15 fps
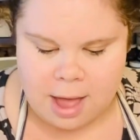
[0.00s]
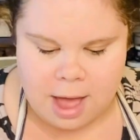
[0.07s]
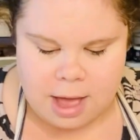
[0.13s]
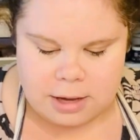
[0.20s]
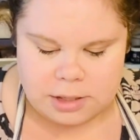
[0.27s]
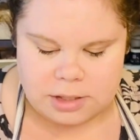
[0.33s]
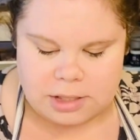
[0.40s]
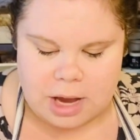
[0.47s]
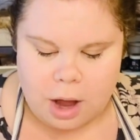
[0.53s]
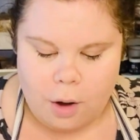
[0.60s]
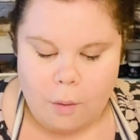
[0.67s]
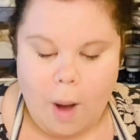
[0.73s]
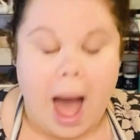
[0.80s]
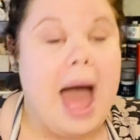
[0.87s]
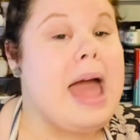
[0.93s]

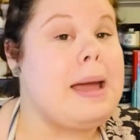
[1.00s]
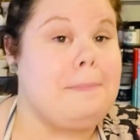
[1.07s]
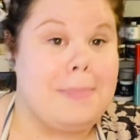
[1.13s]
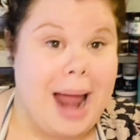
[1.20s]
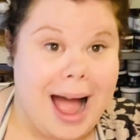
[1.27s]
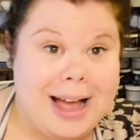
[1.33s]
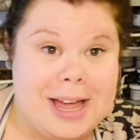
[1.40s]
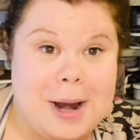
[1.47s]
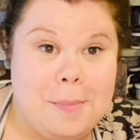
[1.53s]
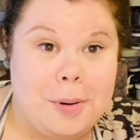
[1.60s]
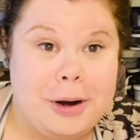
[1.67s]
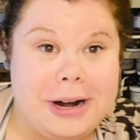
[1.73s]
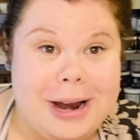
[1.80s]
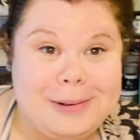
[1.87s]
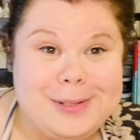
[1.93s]
So I am not going to
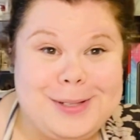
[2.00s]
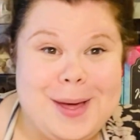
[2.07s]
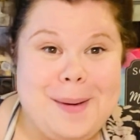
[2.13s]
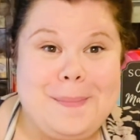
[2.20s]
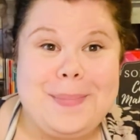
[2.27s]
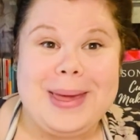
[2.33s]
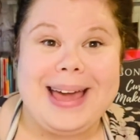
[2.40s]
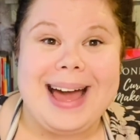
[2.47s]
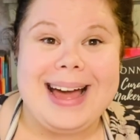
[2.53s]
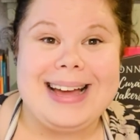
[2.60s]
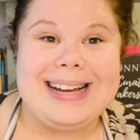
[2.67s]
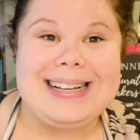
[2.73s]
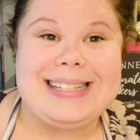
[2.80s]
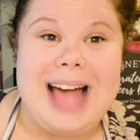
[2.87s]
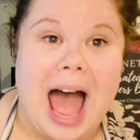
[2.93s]
pronounce them
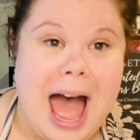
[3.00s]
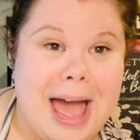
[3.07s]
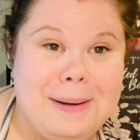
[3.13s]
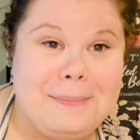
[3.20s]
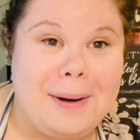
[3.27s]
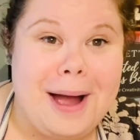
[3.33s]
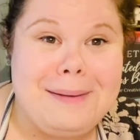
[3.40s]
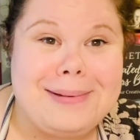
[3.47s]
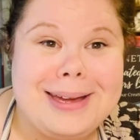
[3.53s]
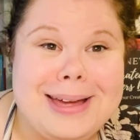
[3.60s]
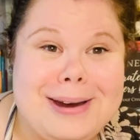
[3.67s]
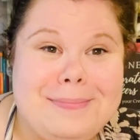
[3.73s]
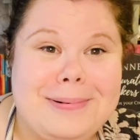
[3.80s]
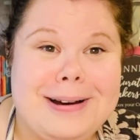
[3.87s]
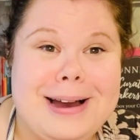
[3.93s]
because I'm probably
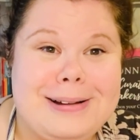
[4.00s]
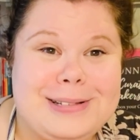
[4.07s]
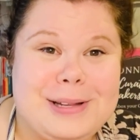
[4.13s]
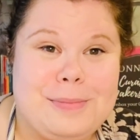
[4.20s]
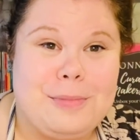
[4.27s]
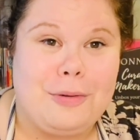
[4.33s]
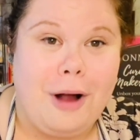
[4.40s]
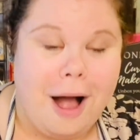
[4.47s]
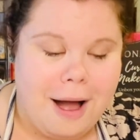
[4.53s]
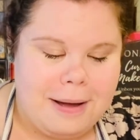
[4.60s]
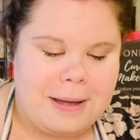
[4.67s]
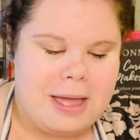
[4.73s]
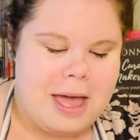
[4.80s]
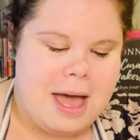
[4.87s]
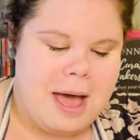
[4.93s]
going to pronounce them wrong,
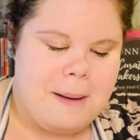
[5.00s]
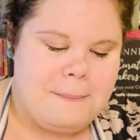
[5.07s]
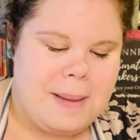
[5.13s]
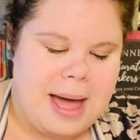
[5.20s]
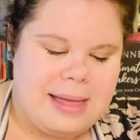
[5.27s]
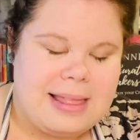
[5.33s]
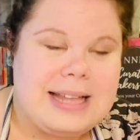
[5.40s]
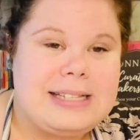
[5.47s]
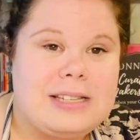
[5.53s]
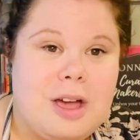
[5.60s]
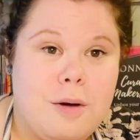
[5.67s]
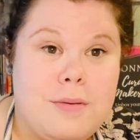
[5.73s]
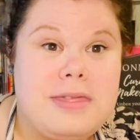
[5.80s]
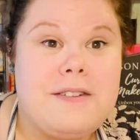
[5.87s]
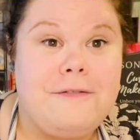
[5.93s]
but let's
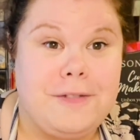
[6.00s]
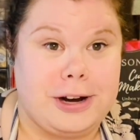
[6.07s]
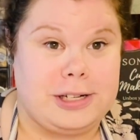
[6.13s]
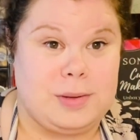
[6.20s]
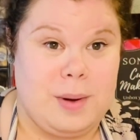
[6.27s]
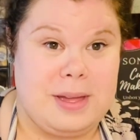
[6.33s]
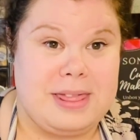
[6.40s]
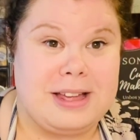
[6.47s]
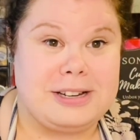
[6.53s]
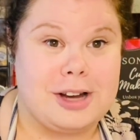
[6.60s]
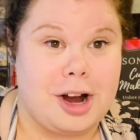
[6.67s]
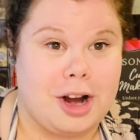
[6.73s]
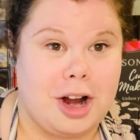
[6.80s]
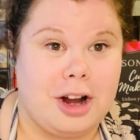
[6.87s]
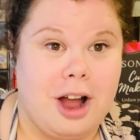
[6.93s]
go with the first one, the
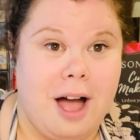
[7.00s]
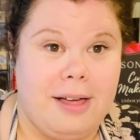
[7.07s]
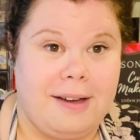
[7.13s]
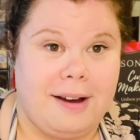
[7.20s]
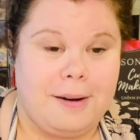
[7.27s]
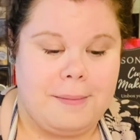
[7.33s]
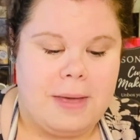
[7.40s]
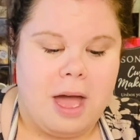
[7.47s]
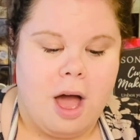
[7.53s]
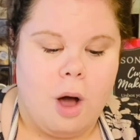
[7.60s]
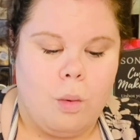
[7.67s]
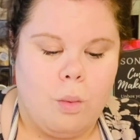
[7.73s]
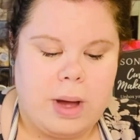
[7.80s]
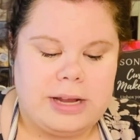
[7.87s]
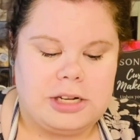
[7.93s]
darker color,
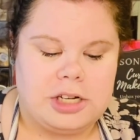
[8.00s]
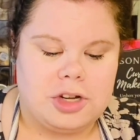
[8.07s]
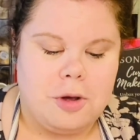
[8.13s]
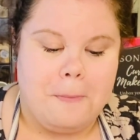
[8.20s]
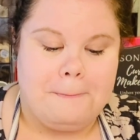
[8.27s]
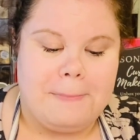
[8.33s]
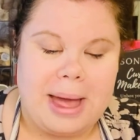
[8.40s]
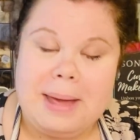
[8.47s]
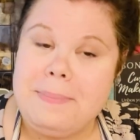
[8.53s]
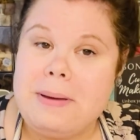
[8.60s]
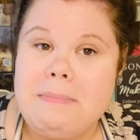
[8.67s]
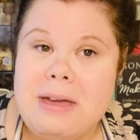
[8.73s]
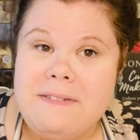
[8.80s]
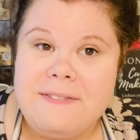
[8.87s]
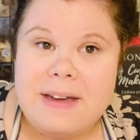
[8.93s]
which might be
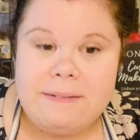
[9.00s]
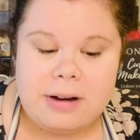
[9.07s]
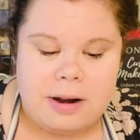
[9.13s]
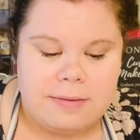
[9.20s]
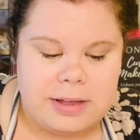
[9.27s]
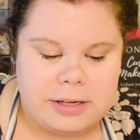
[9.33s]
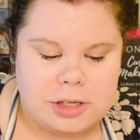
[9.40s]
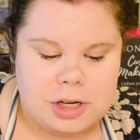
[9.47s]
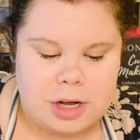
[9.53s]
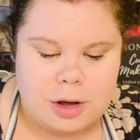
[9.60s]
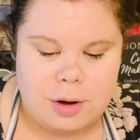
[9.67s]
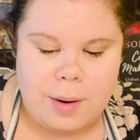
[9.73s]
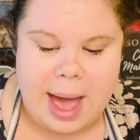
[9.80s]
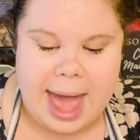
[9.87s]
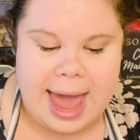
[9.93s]
my favorite of the
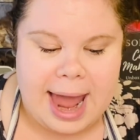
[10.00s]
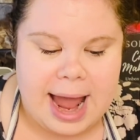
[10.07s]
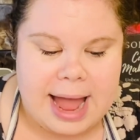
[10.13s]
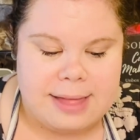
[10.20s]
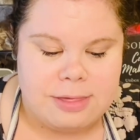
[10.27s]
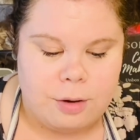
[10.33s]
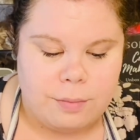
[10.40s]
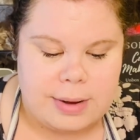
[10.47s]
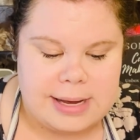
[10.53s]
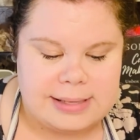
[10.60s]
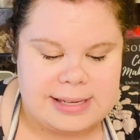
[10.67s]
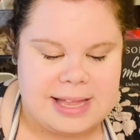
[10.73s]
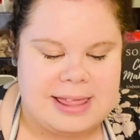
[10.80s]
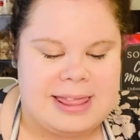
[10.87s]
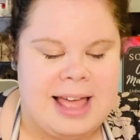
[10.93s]
two and the
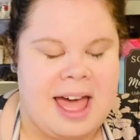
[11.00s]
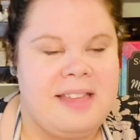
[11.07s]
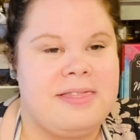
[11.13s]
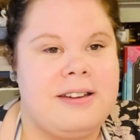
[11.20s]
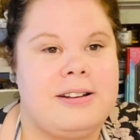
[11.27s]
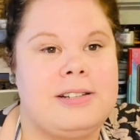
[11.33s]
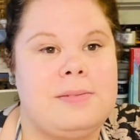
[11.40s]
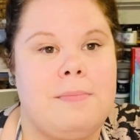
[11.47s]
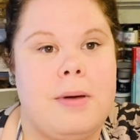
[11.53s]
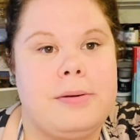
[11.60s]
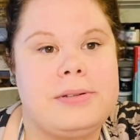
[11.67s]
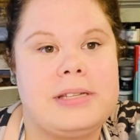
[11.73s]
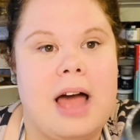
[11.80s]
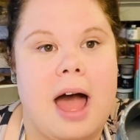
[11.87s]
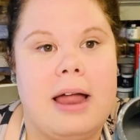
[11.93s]
reason that there's
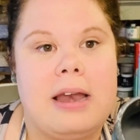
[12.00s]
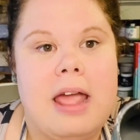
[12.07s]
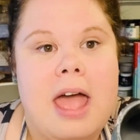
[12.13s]
most gone.